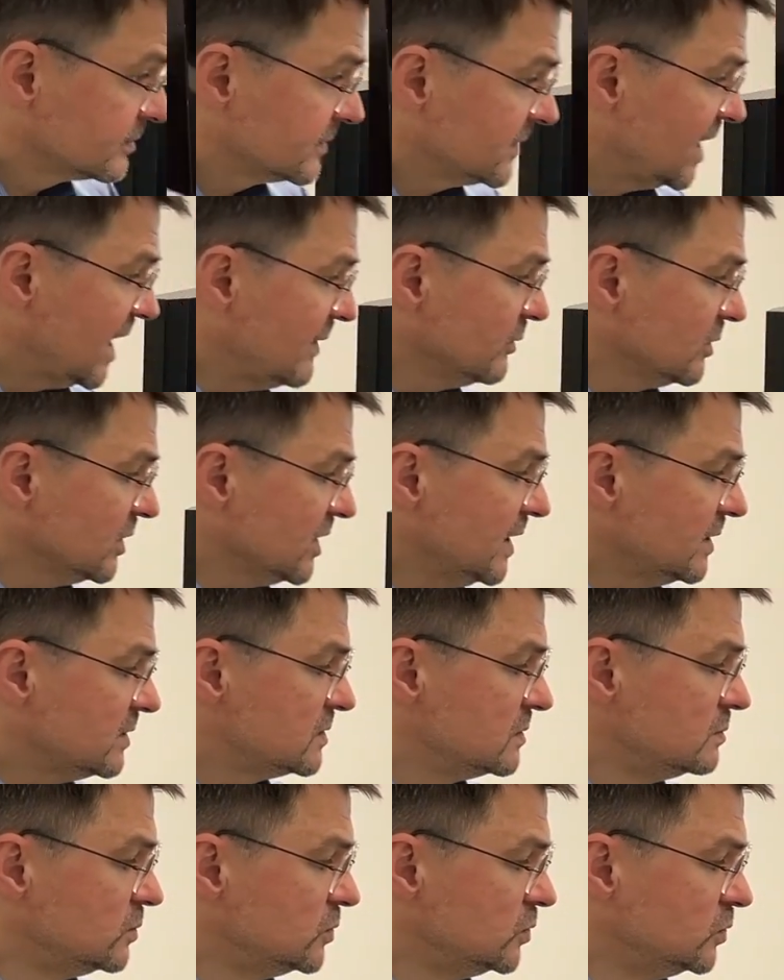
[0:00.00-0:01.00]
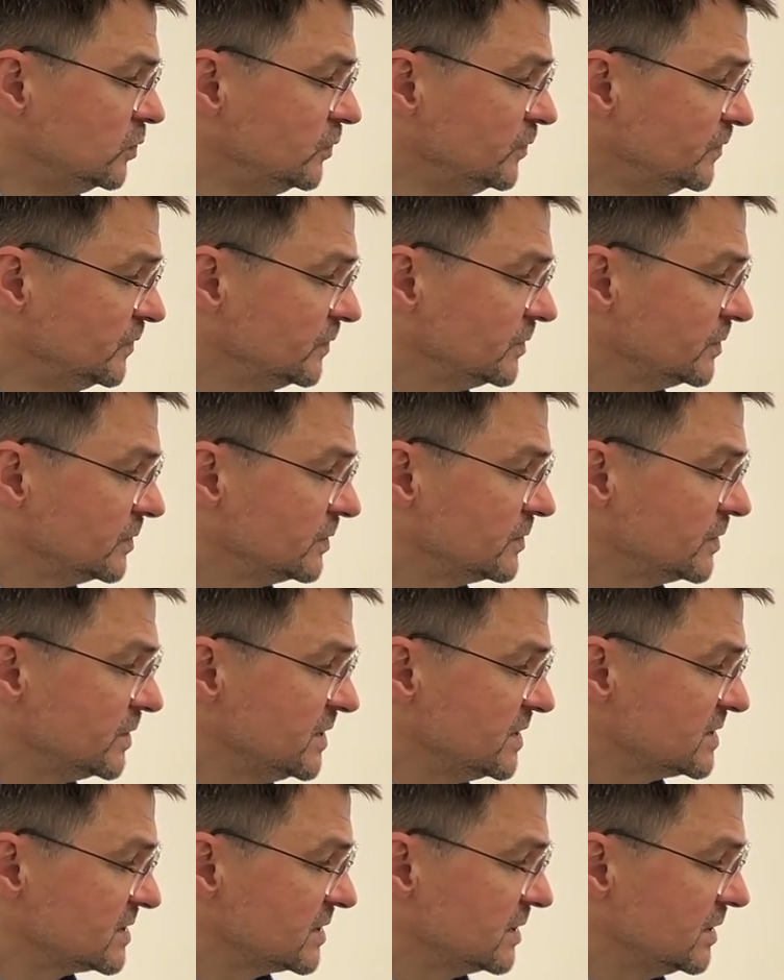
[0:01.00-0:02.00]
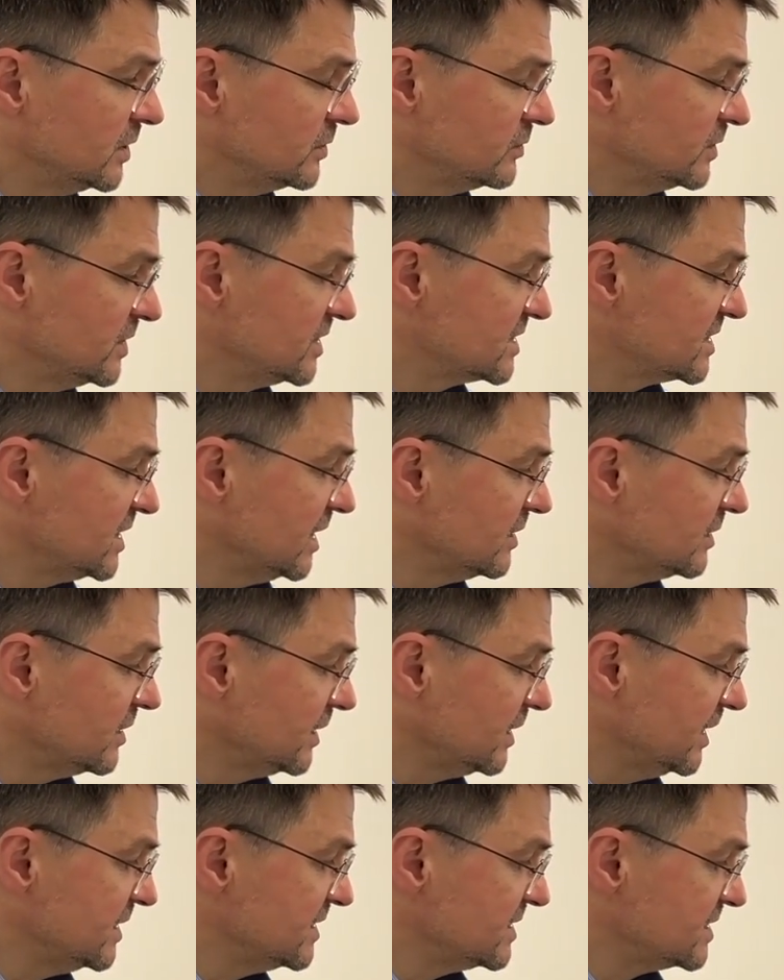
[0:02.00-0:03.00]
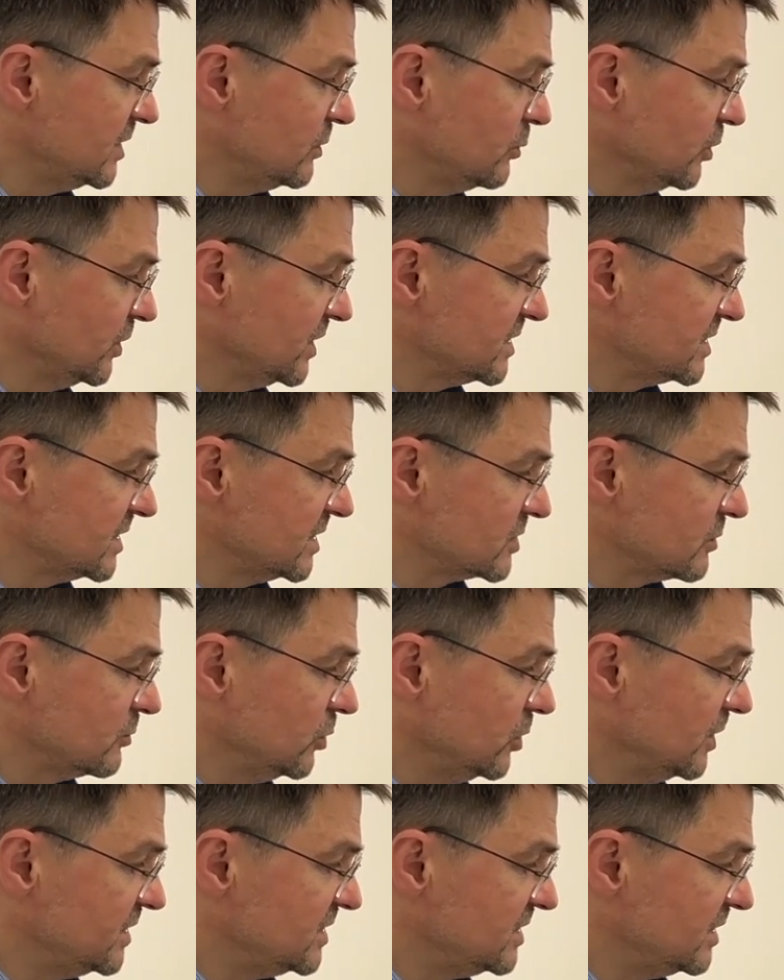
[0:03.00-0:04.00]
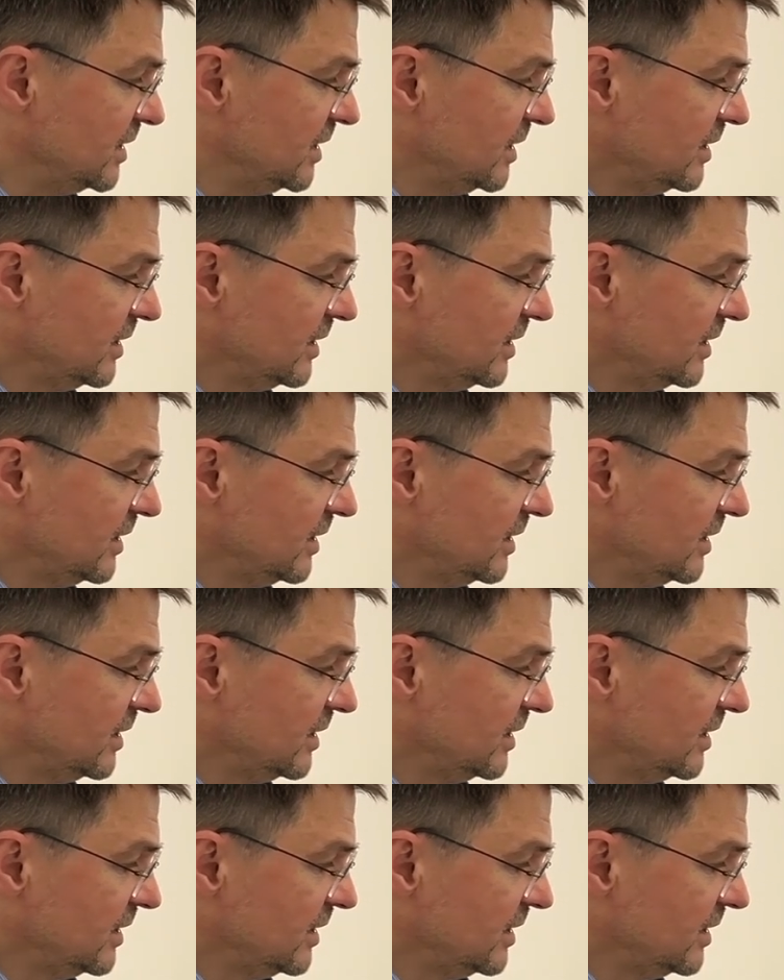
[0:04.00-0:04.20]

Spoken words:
I would like to move to this standard and see what is this quality.